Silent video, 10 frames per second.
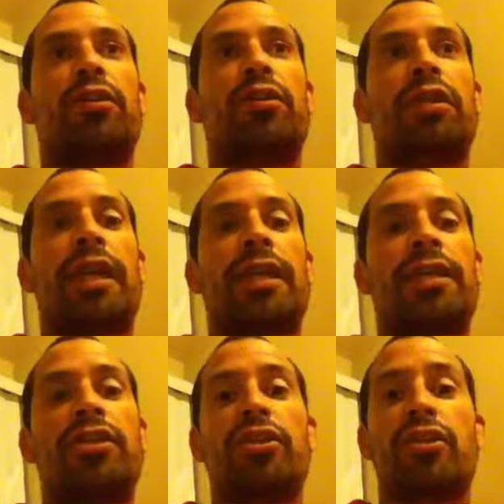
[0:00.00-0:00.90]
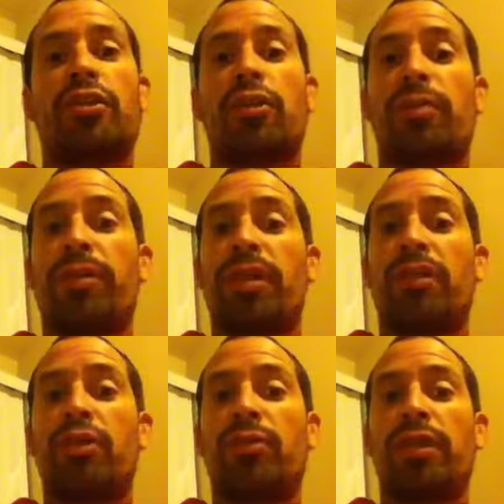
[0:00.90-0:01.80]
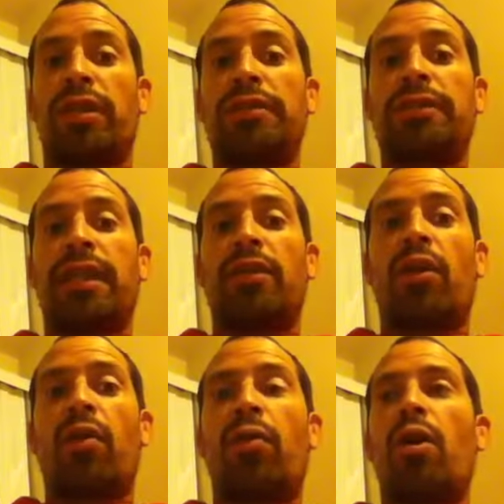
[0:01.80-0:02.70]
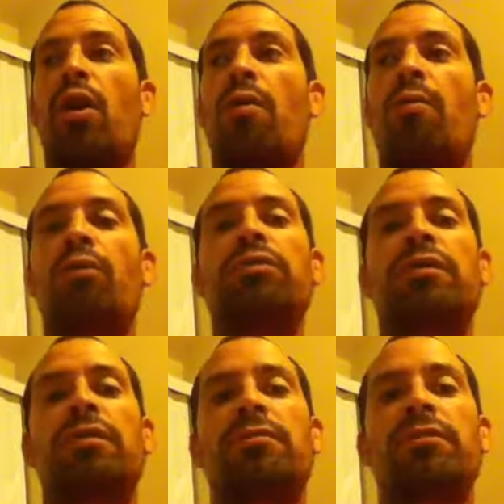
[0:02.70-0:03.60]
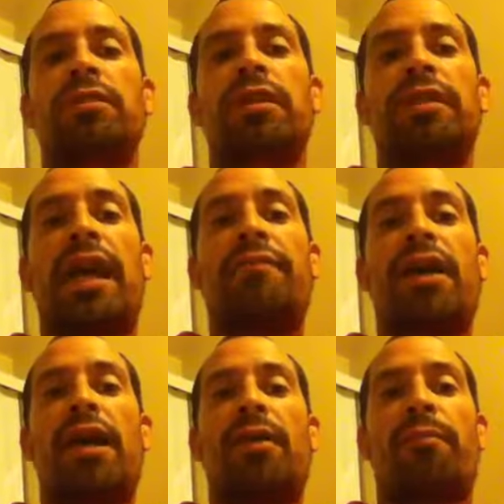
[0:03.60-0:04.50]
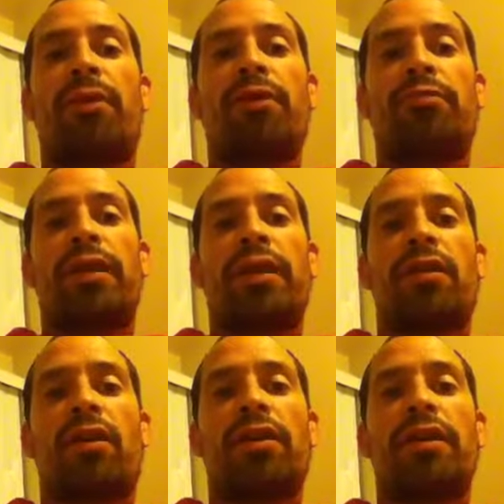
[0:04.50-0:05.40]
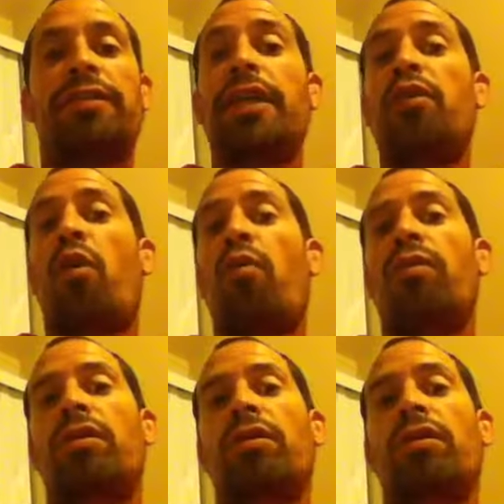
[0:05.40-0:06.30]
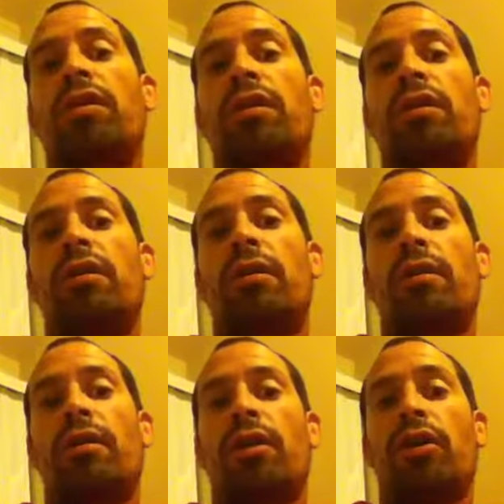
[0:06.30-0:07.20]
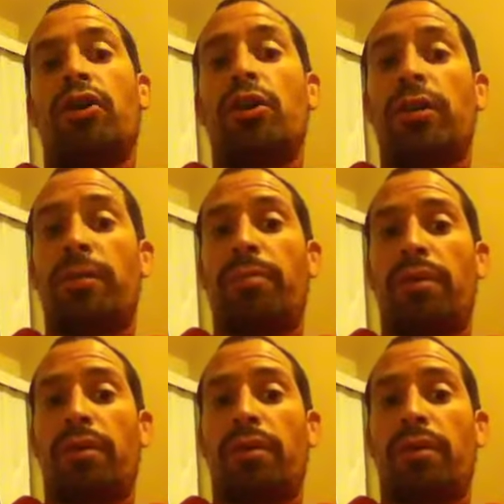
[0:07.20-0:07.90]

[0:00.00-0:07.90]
taking it to the European Union and saying, oh, Muslims, because they have a higher birth rate, are going to take over Europe